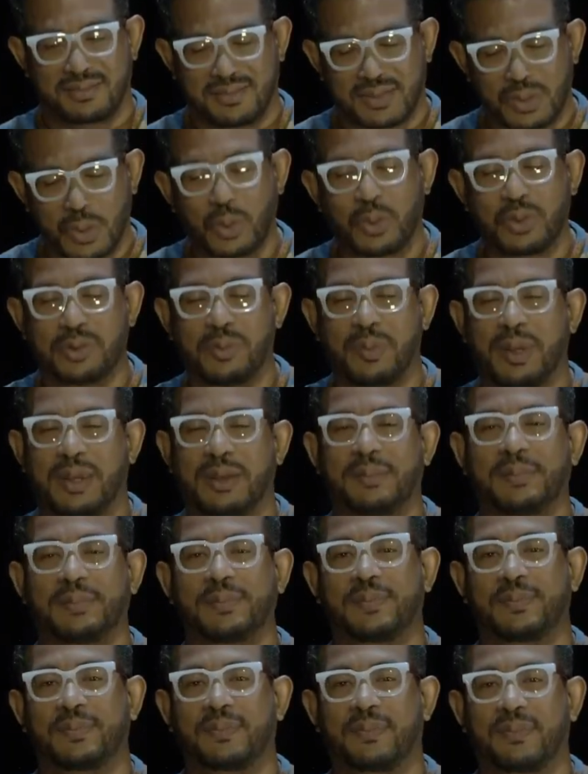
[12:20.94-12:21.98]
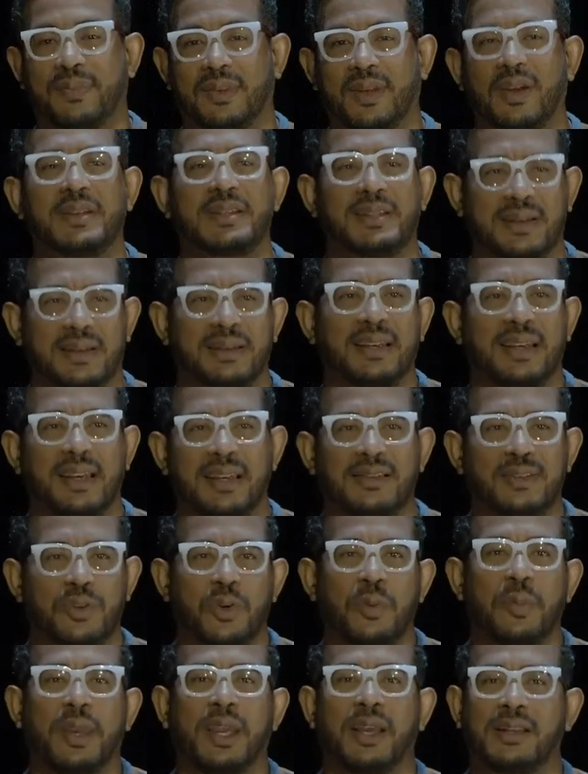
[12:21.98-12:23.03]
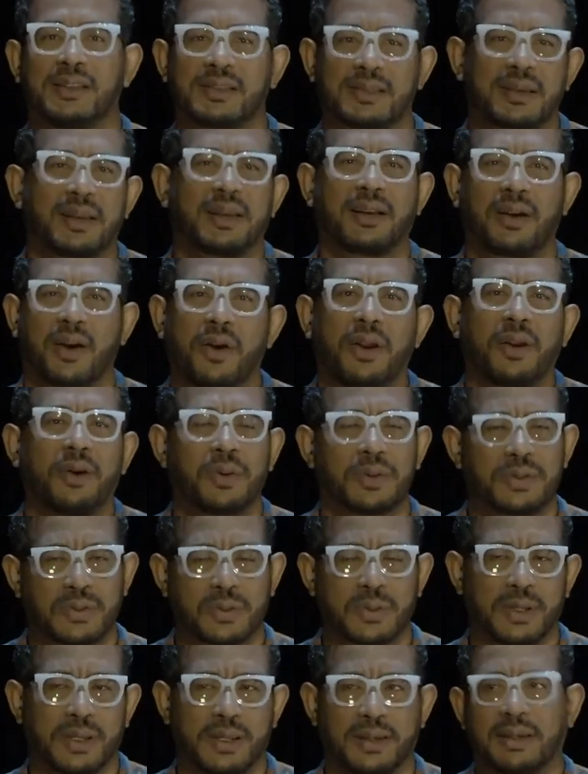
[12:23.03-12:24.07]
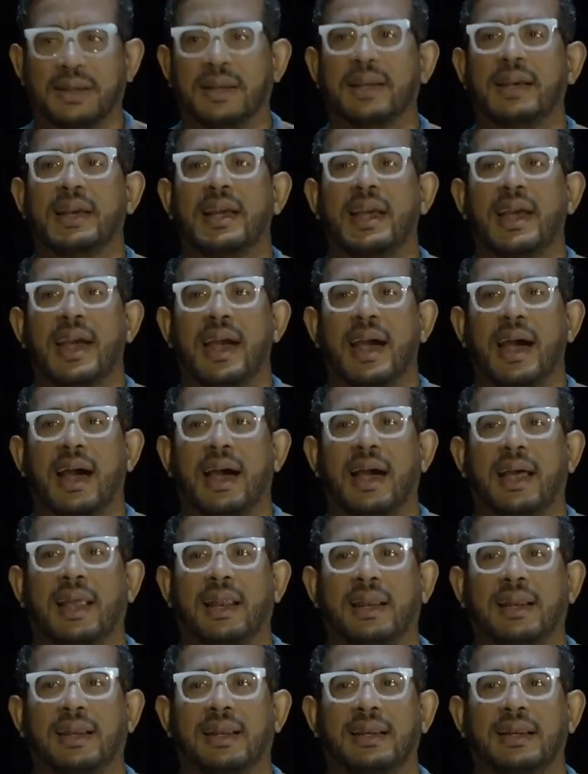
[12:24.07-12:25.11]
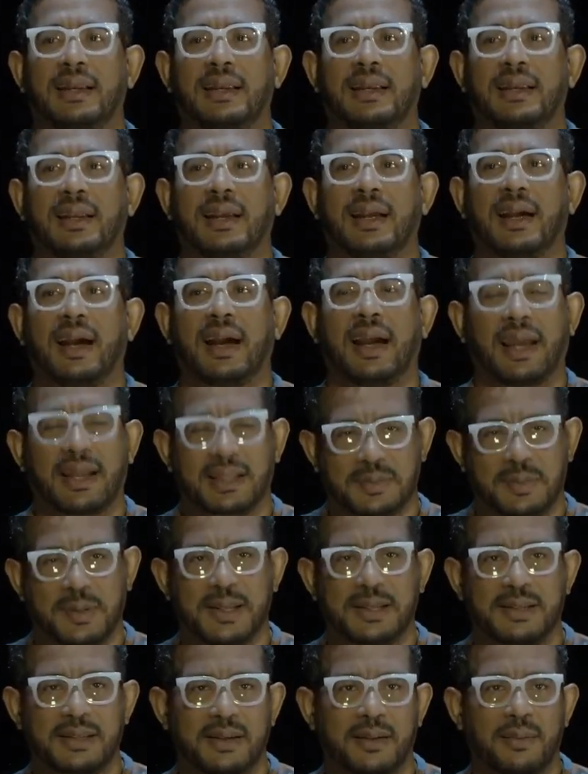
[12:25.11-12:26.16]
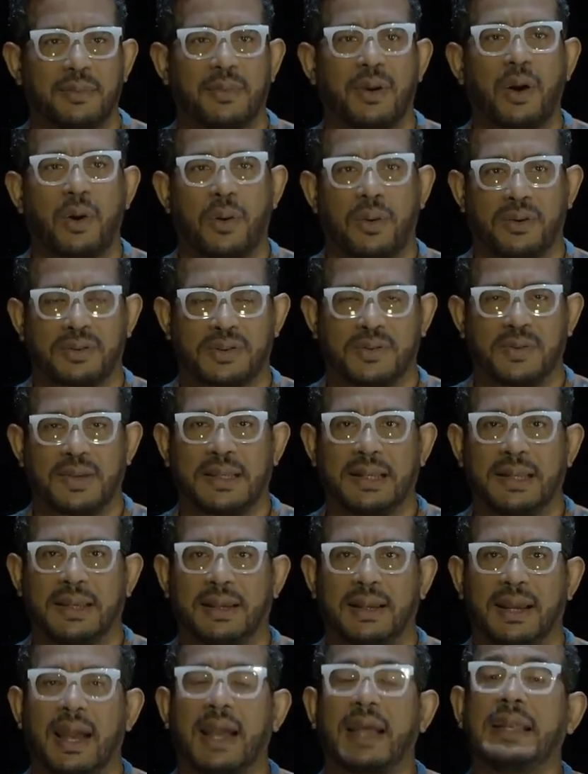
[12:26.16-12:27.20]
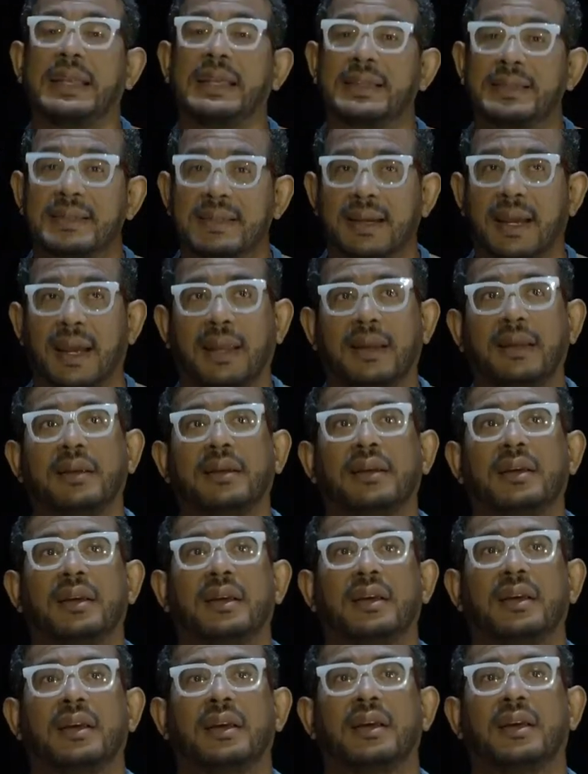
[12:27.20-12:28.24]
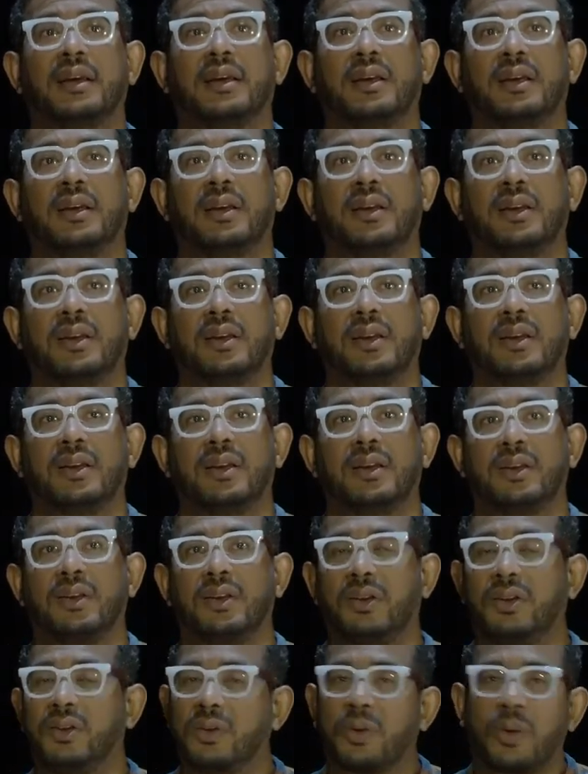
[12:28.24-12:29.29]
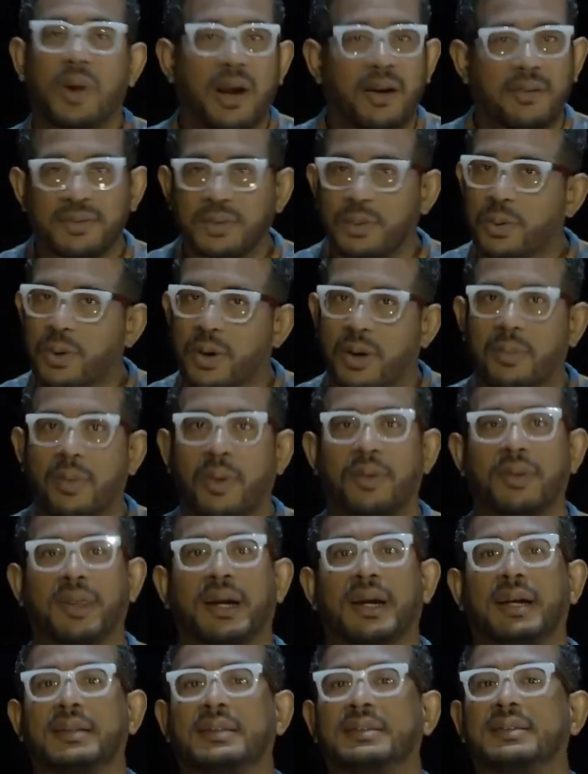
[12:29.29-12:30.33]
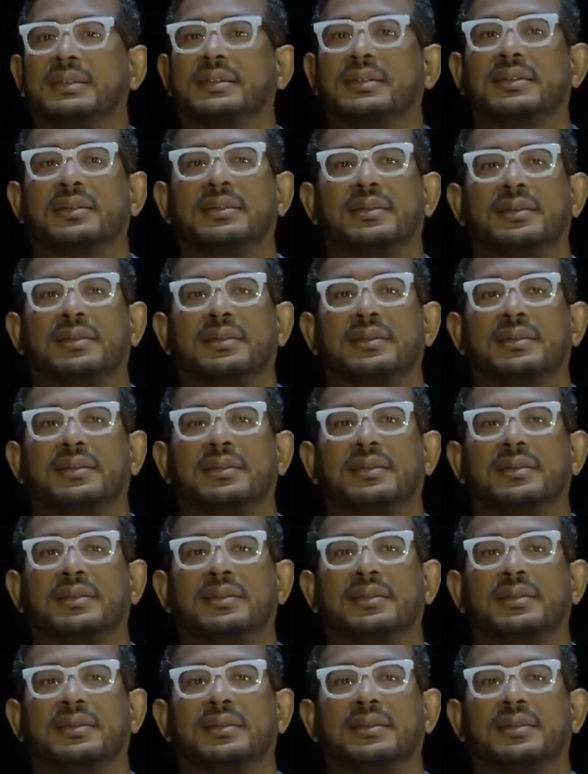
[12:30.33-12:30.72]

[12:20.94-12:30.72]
told me, because he saw me and he's like, "How are you going, Tony?" And I explained to him how I was feeling. And he said, "You don't have to worry about that.